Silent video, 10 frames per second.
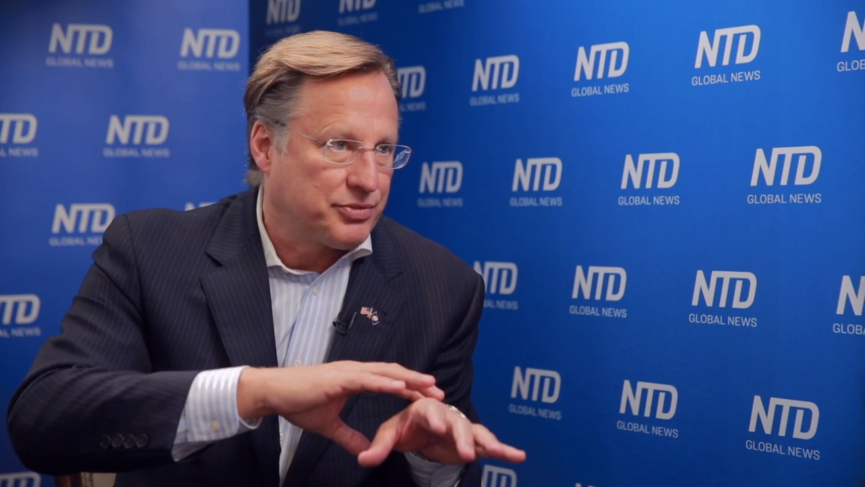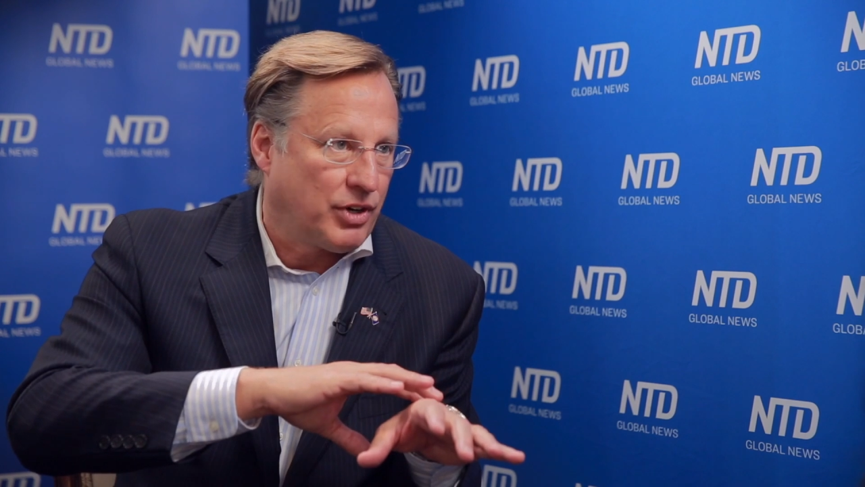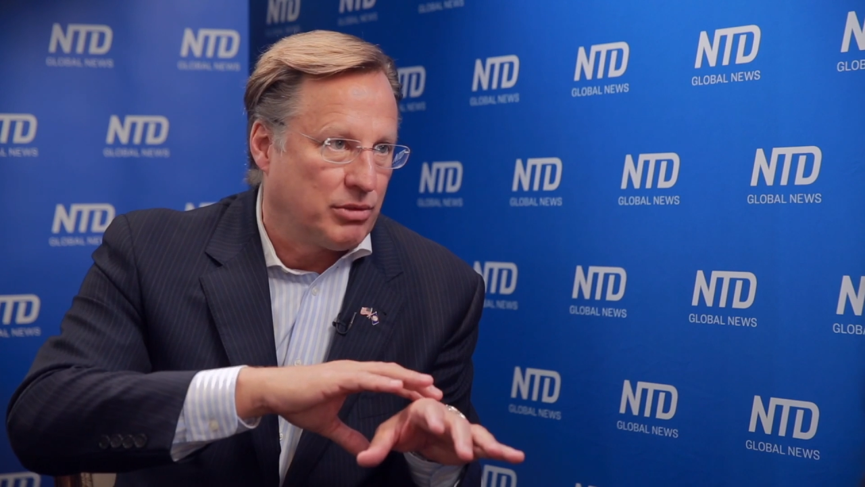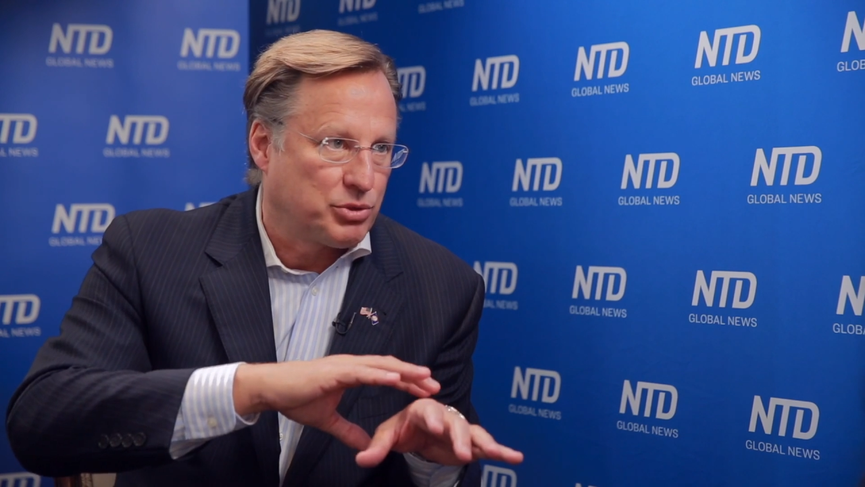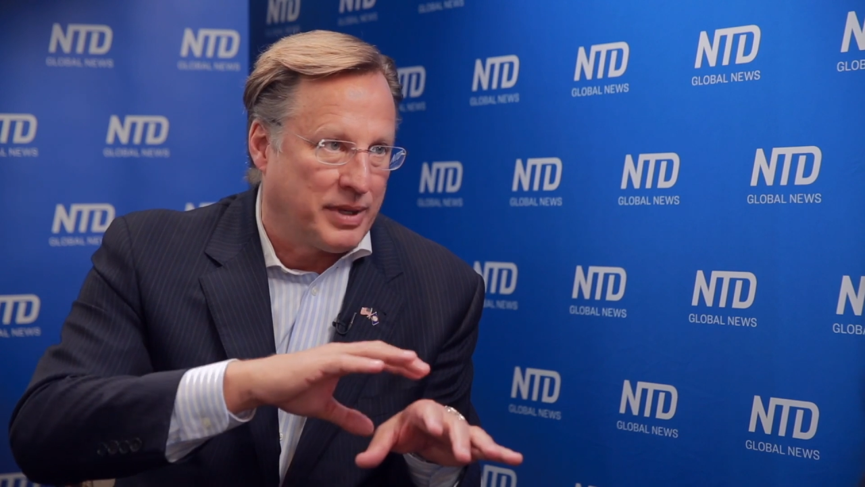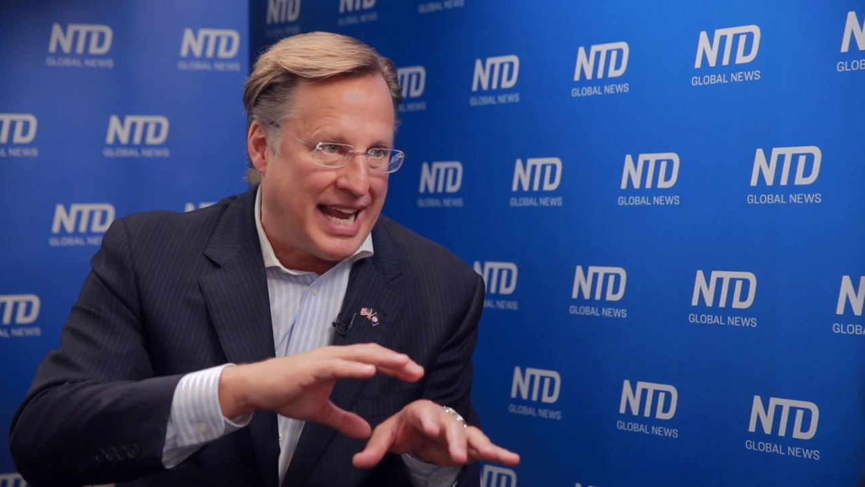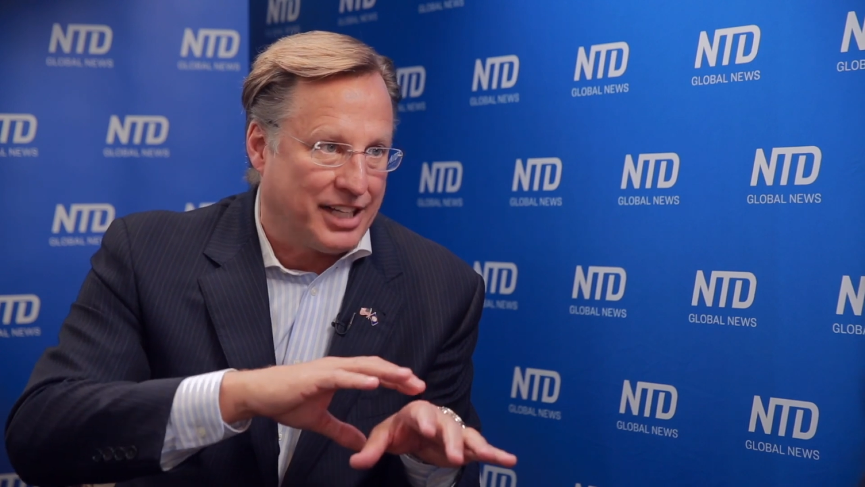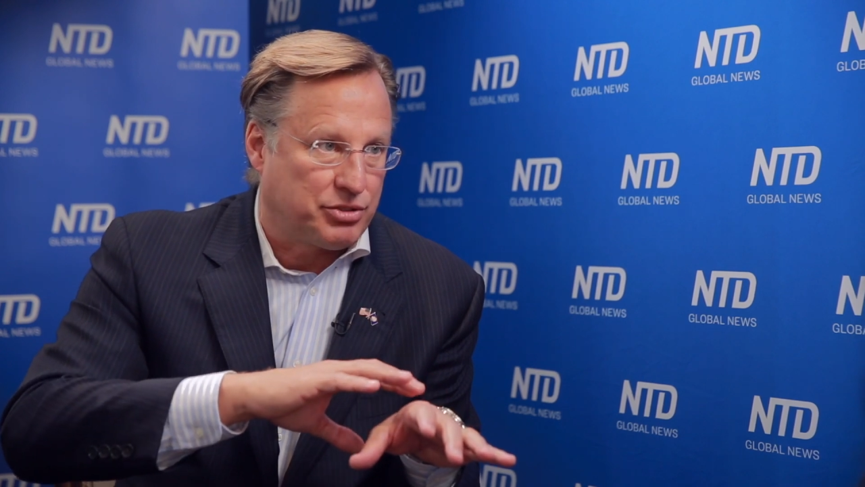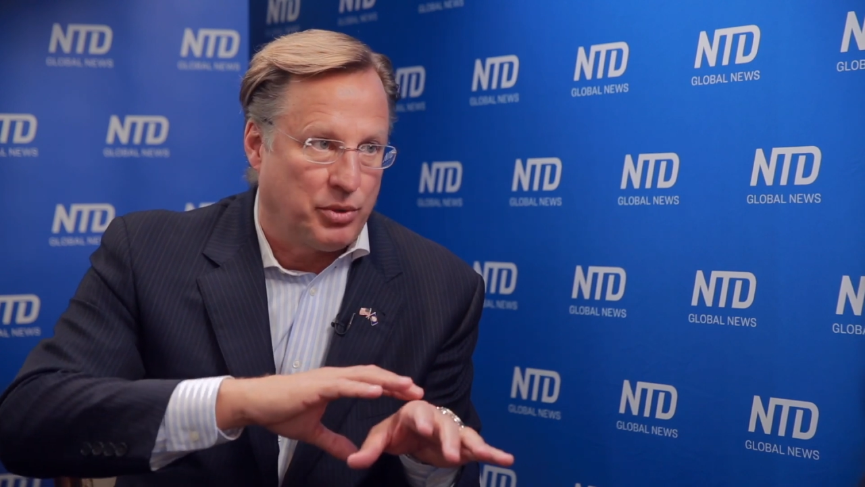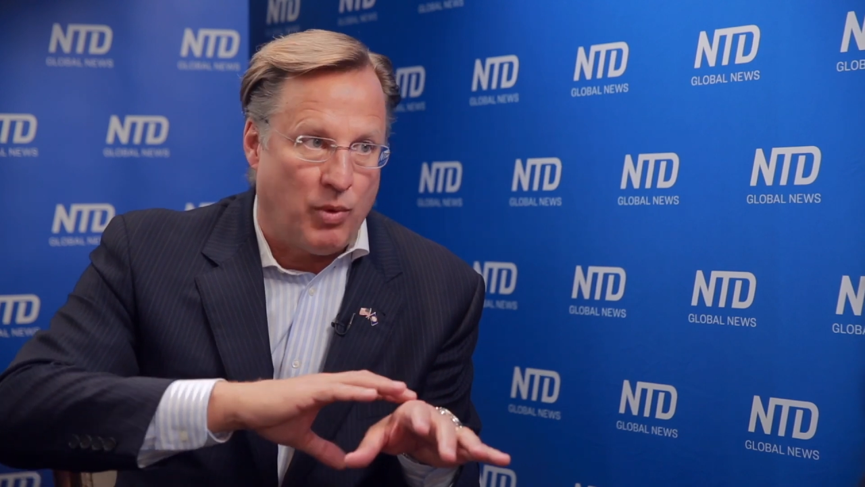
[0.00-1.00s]
firms were
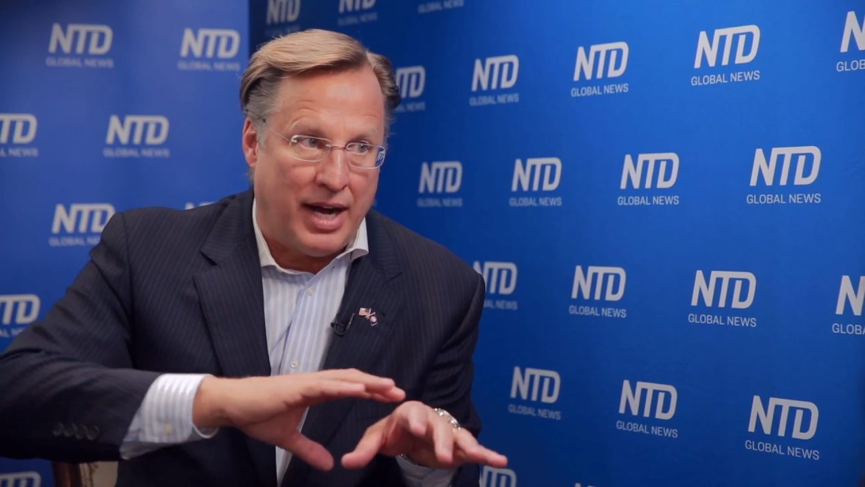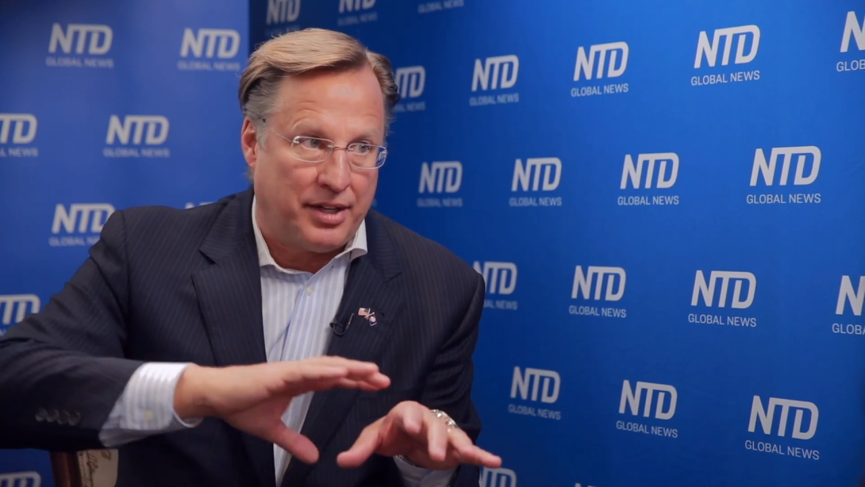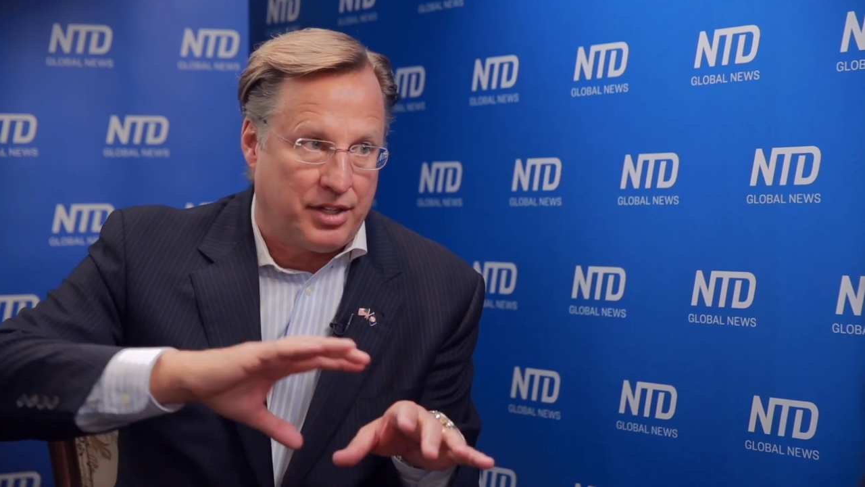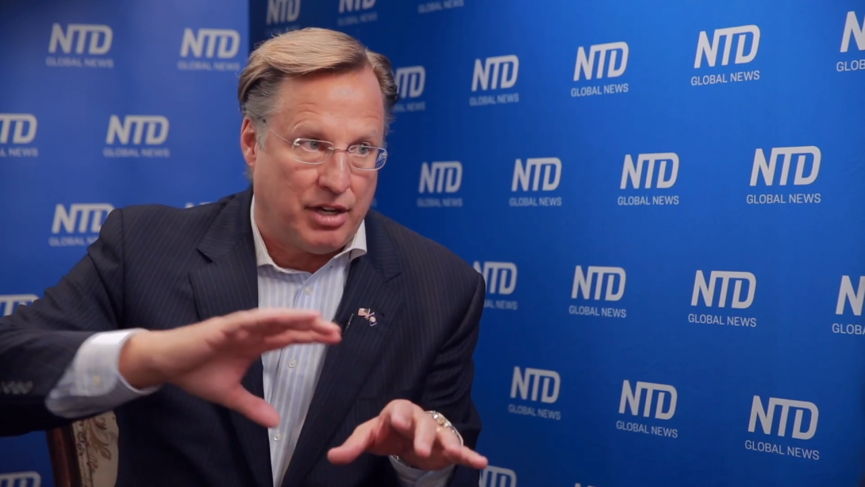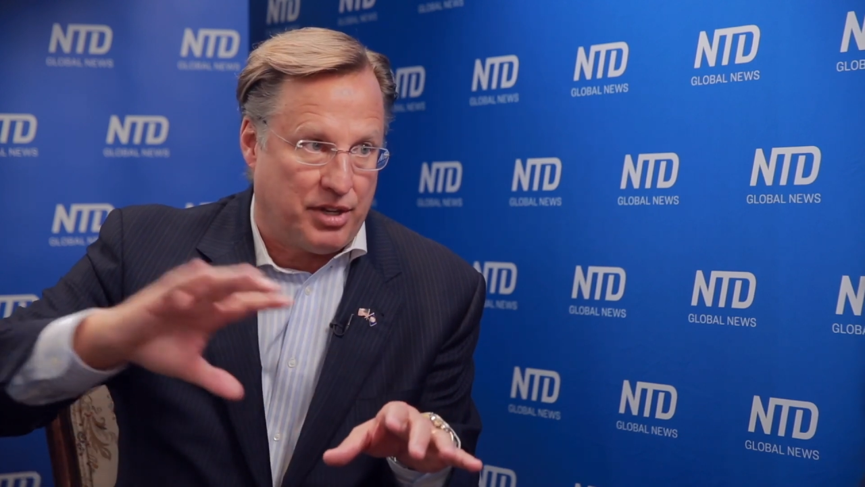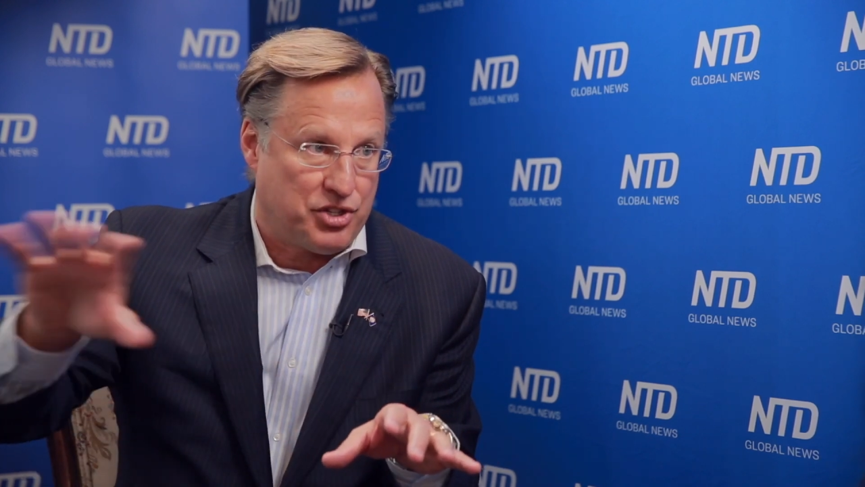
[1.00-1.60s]
naturally wanted to go to